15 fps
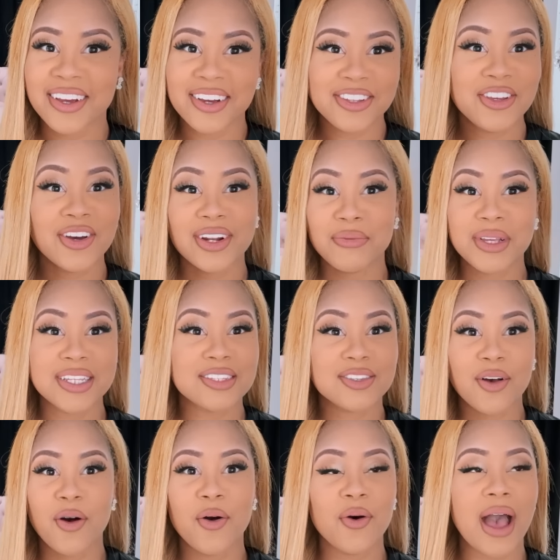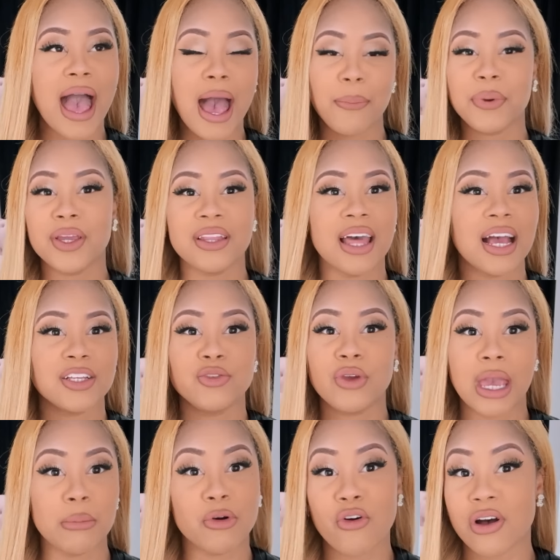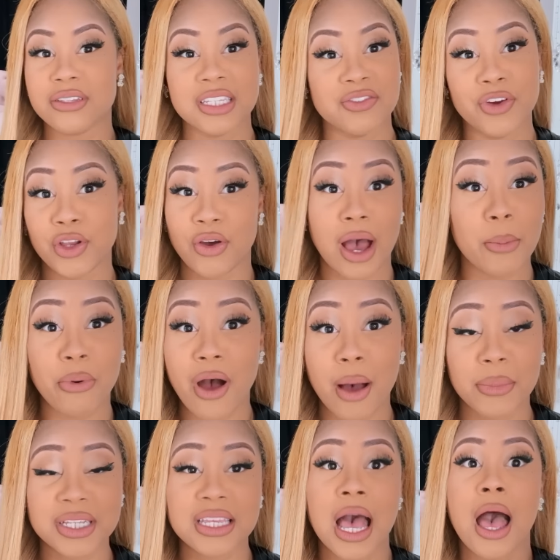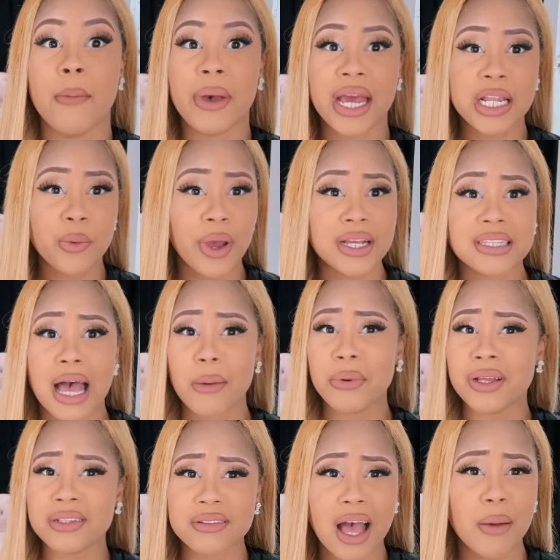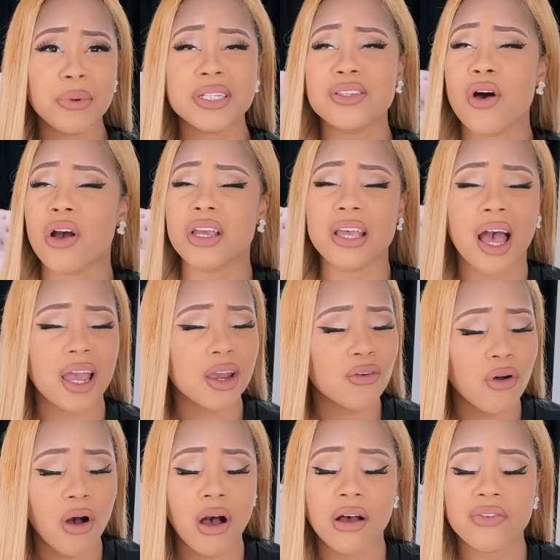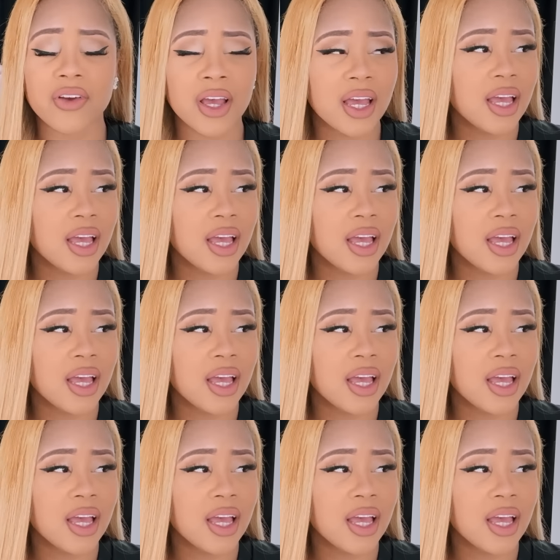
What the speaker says: You're gonna be so happy that you came across this video, I promise. But anyways, I've been talking y'all ear off.